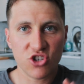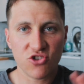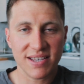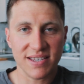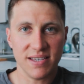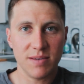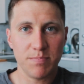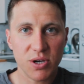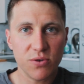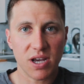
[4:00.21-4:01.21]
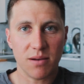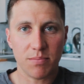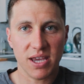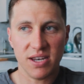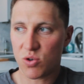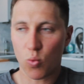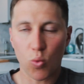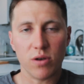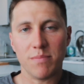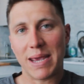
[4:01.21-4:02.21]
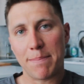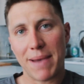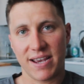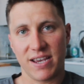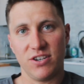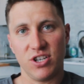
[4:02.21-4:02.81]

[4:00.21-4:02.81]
stresses build up into one big package.